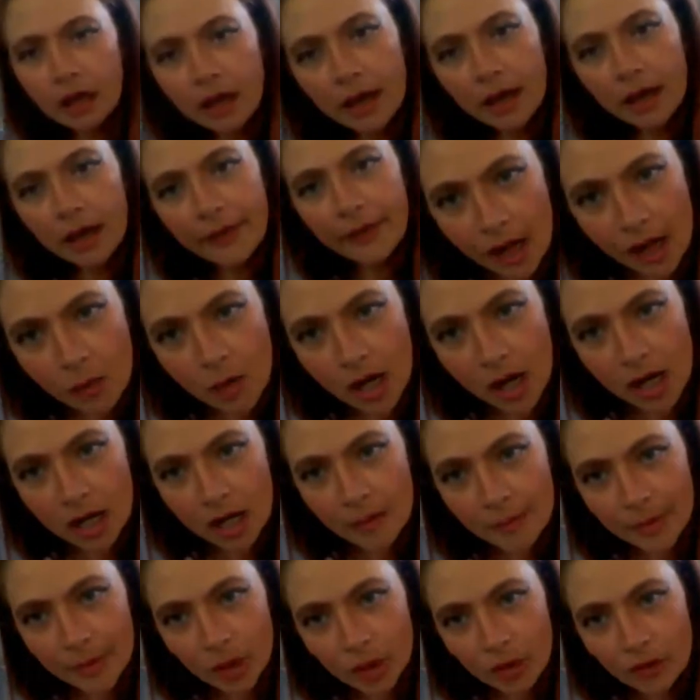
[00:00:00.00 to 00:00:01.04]
They want to
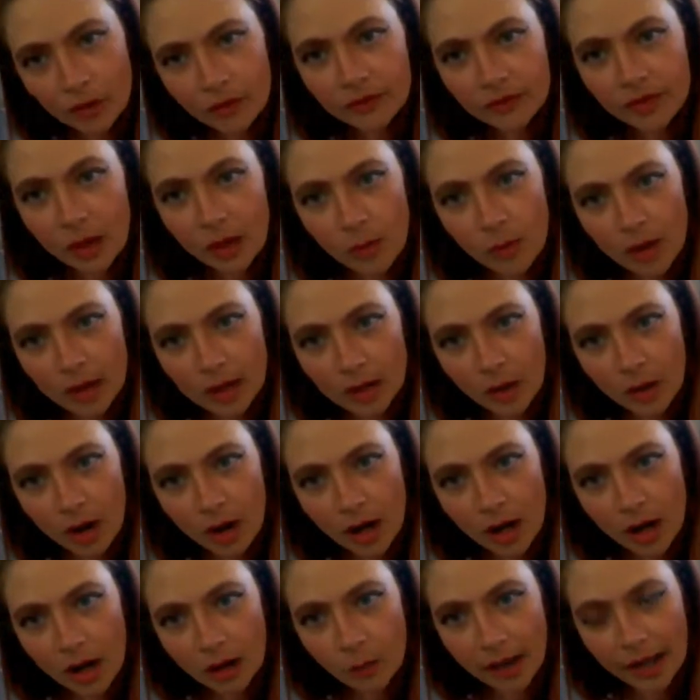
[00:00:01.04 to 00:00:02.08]
move. They want to
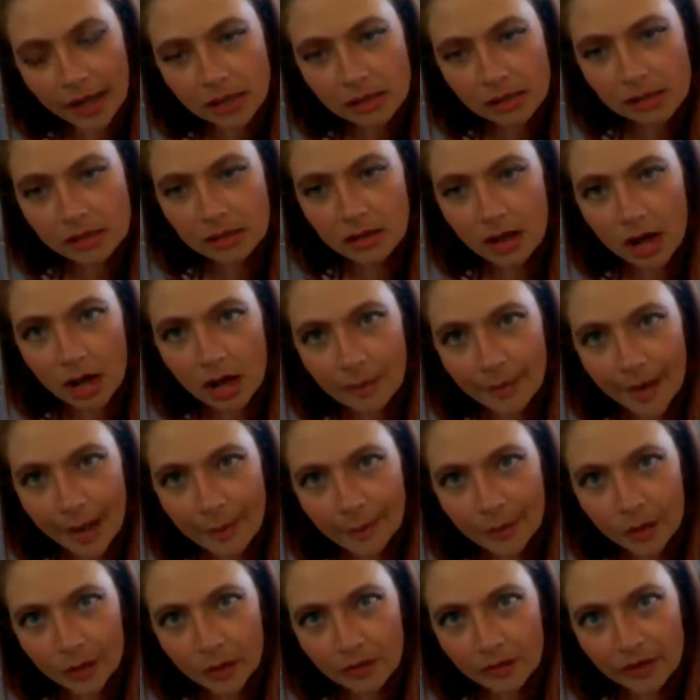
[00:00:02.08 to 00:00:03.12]
walk away. This is a card about
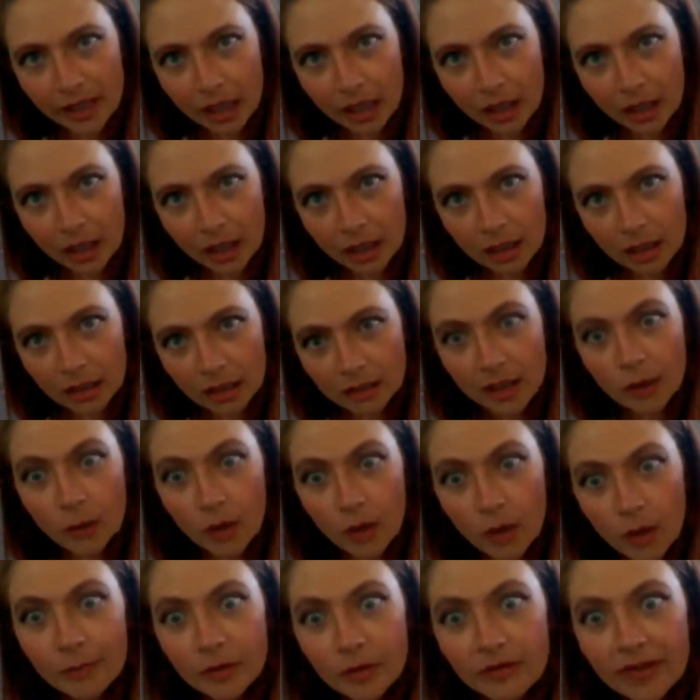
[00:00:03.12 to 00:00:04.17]
moving. They
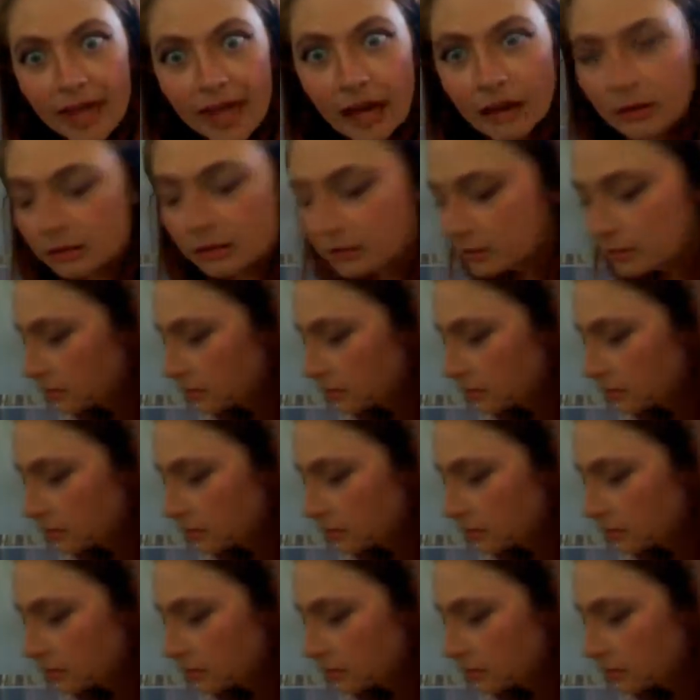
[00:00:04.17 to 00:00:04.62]
want to move out.